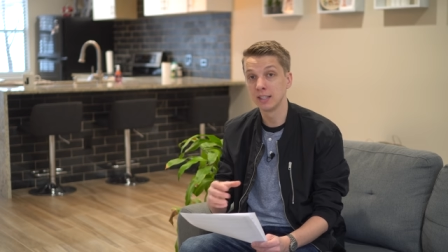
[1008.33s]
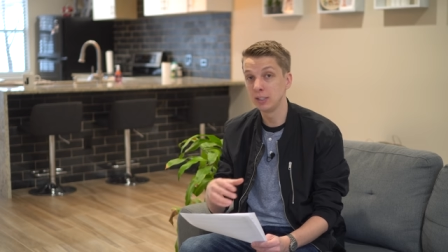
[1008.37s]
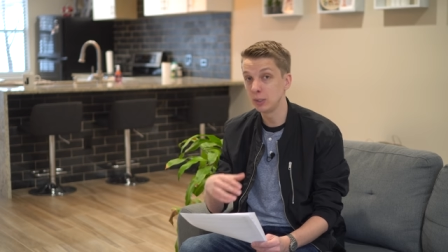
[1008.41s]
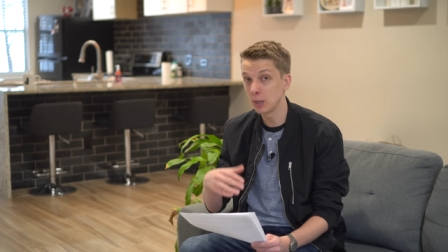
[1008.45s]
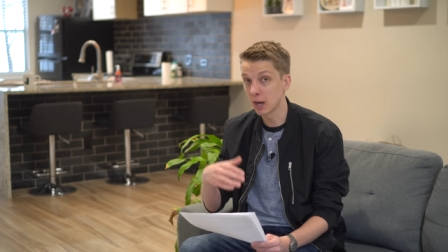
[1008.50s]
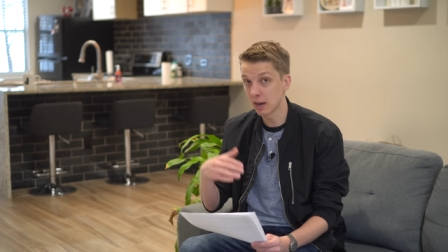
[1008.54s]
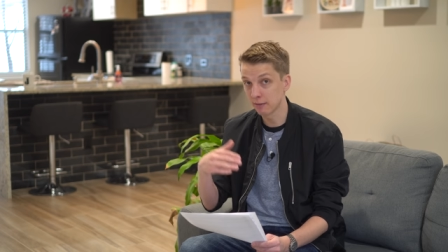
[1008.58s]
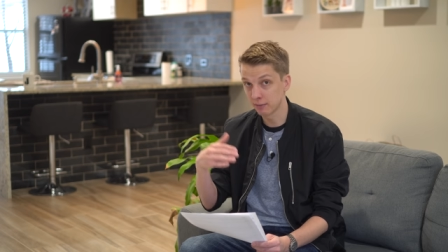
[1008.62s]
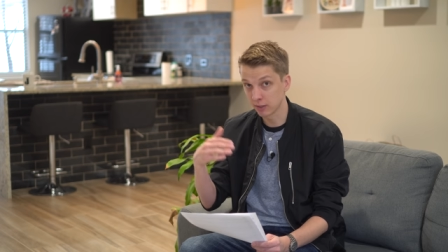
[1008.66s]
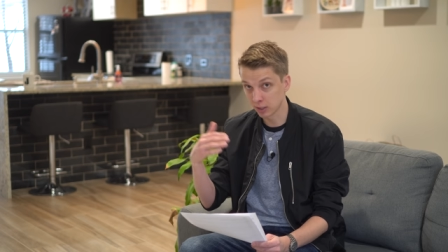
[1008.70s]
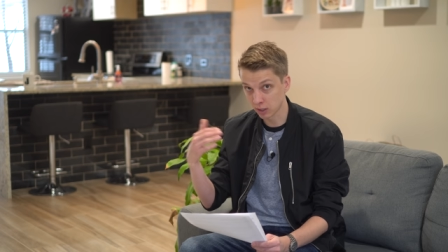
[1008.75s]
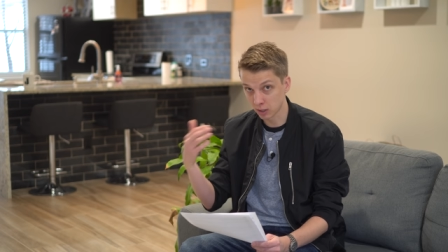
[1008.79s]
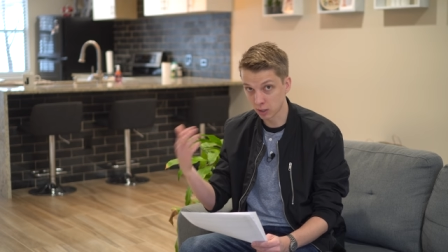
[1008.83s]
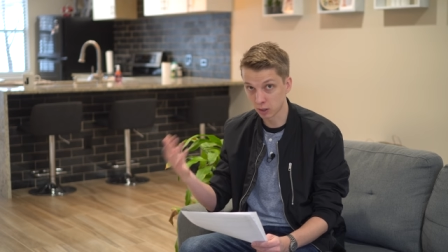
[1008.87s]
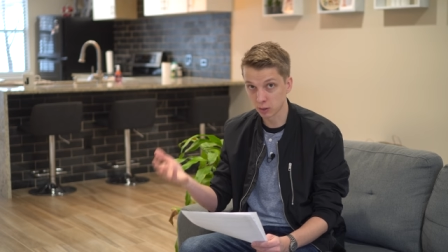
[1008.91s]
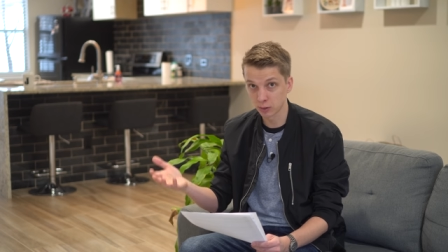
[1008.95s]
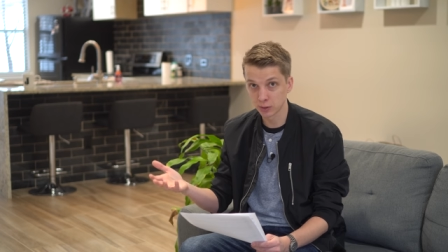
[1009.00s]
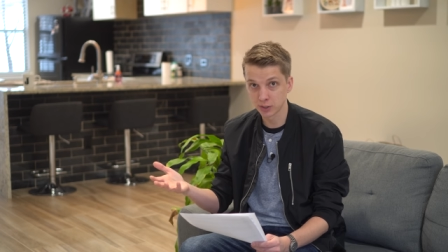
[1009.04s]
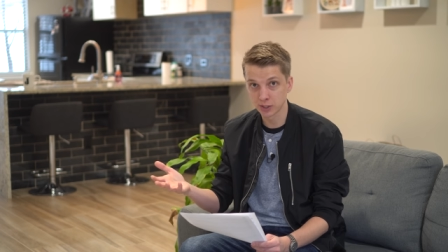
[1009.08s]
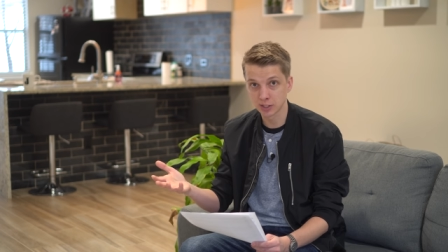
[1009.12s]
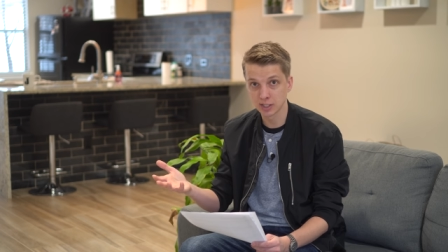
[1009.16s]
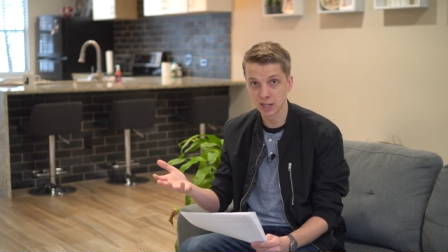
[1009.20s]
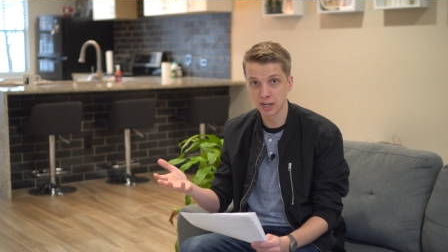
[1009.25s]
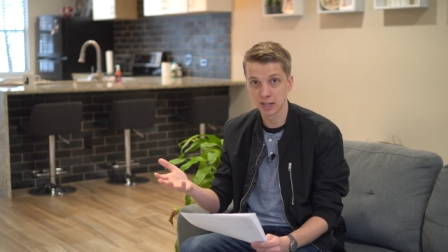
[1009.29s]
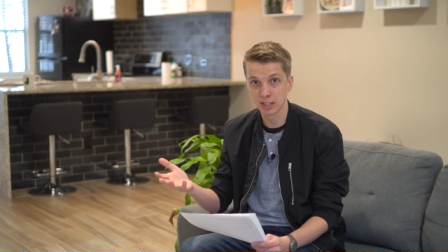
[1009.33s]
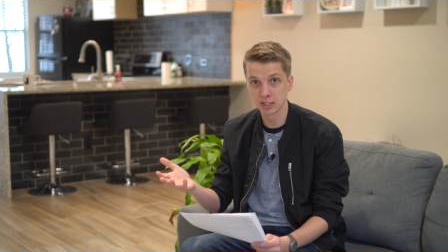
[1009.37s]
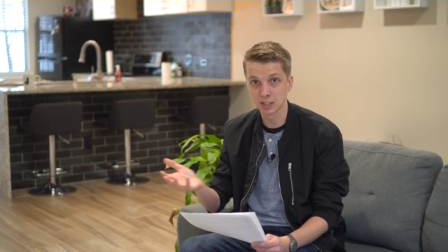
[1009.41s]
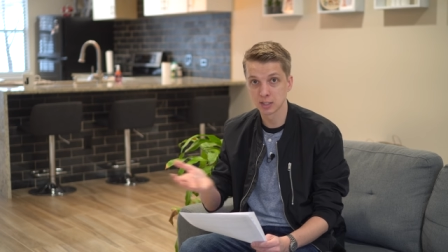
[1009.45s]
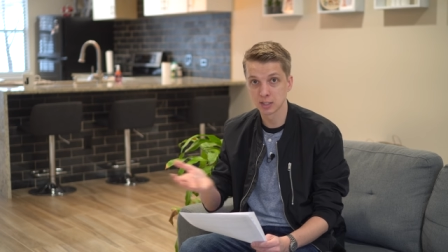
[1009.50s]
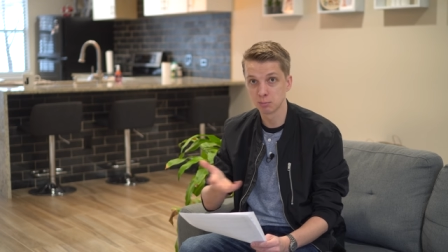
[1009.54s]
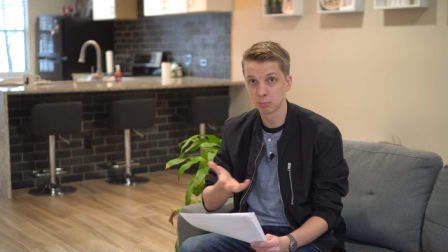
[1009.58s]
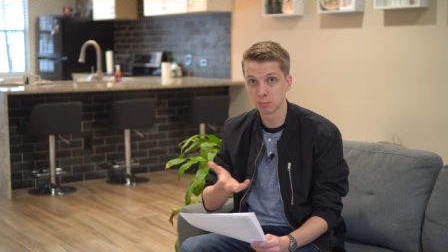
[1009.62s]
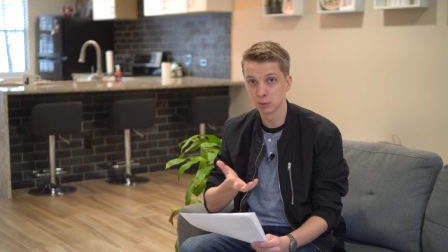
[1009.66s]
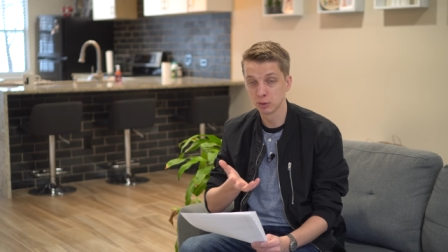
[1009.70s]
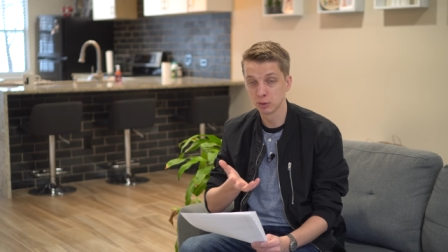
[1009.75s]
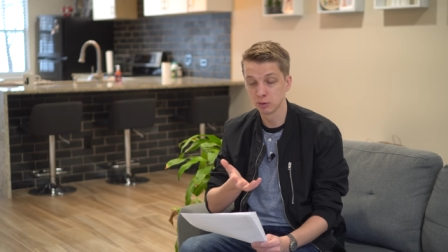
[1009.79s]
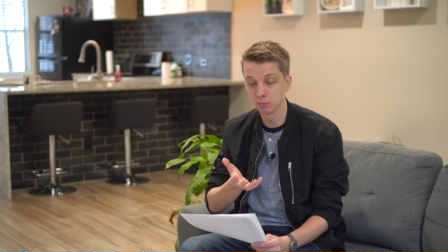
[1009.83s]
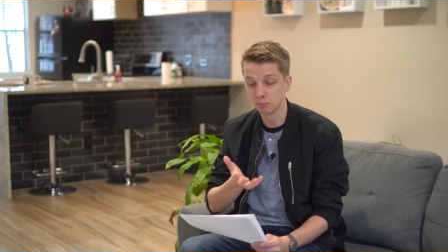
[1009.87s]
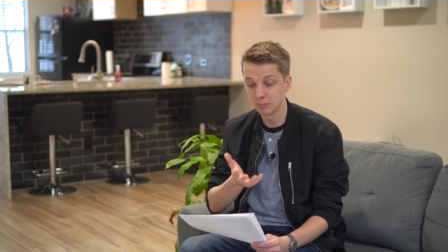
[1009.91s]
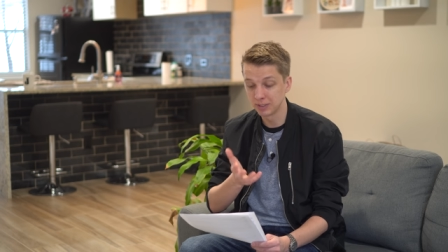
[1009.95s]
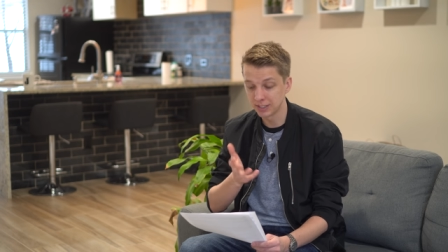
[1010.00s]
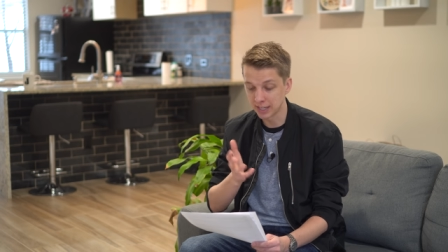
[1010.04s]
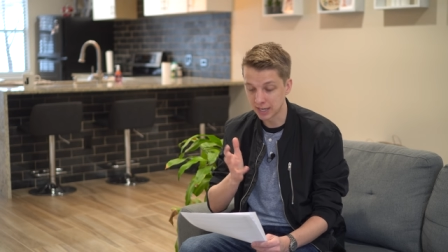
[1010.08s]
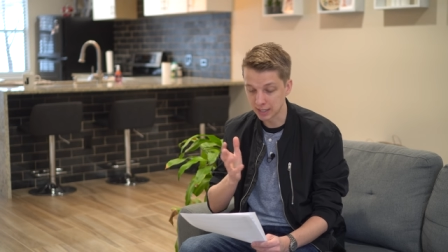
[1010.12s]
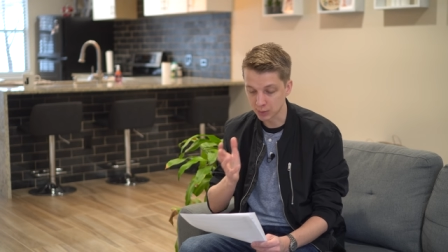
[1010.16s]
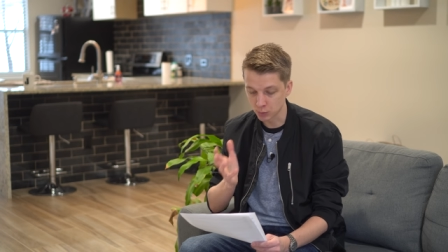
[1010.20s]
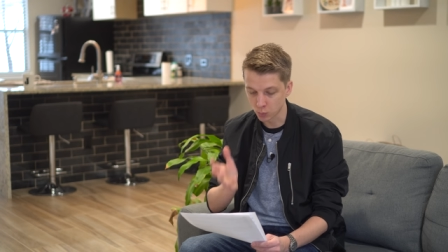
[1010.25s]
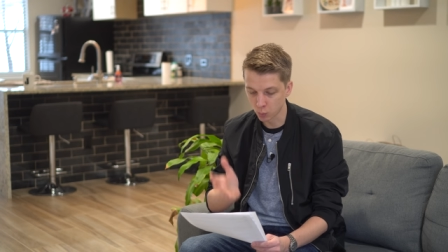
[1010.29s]
Then you have the color science
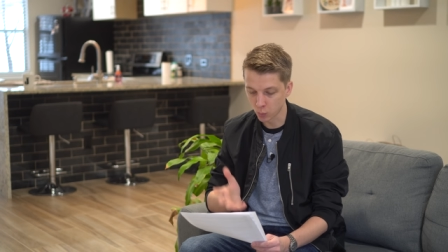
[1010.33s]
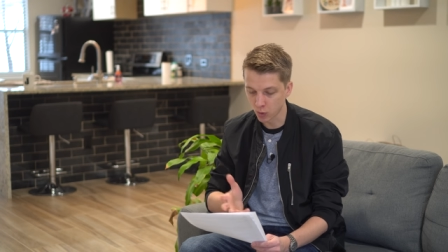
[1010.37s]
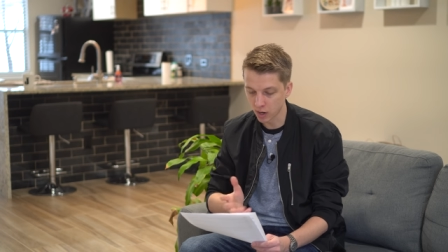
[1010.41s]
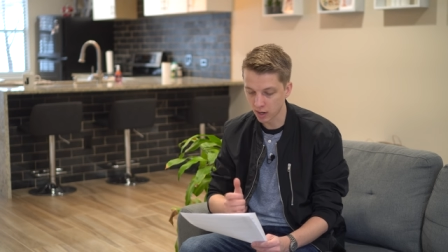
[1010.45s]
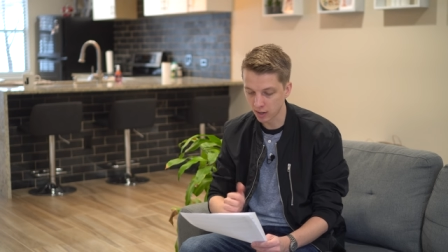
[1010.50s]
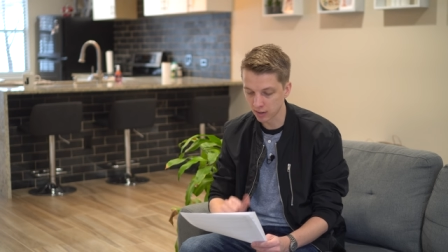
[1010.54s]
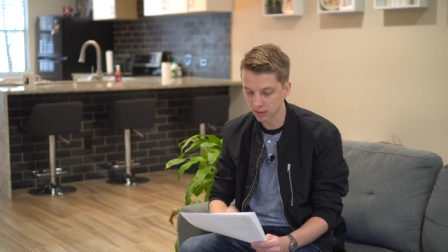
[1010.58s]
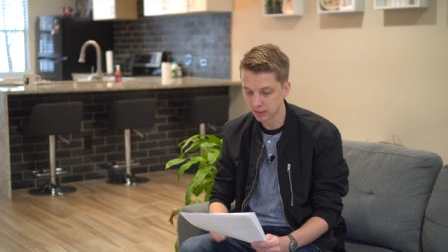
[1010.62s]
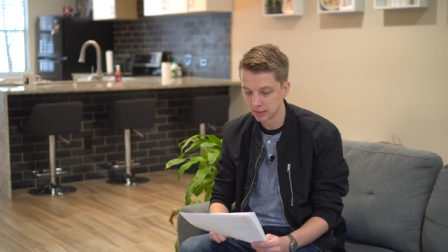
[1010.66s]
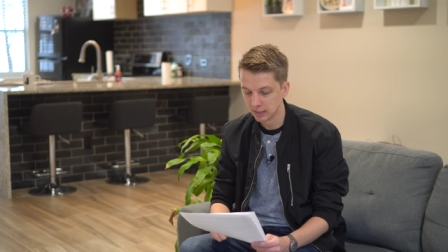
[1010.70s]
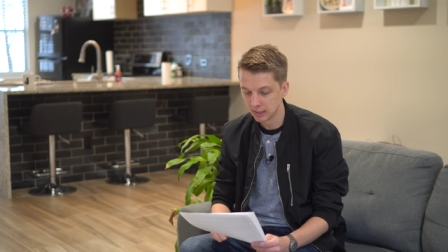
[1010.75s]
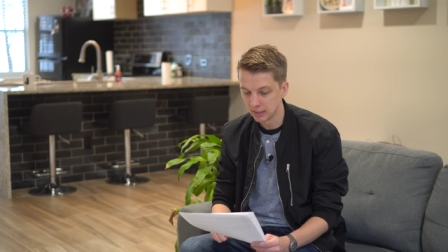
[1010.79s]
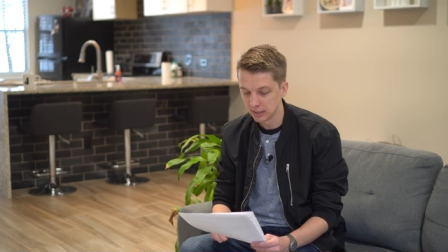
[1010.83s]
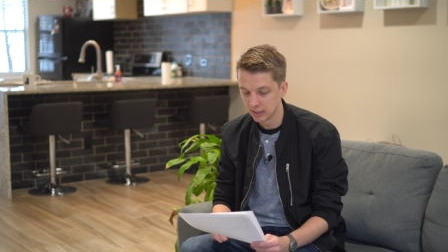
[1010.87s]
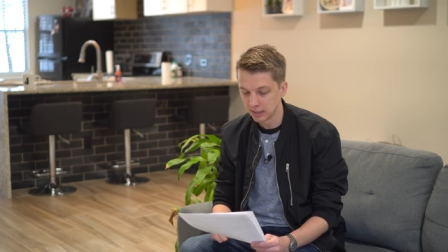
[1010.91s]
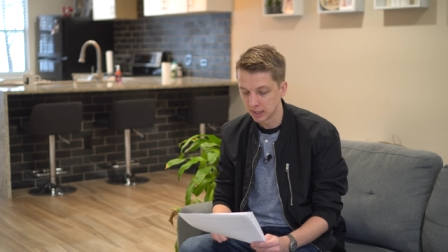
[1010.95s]
improvement as well.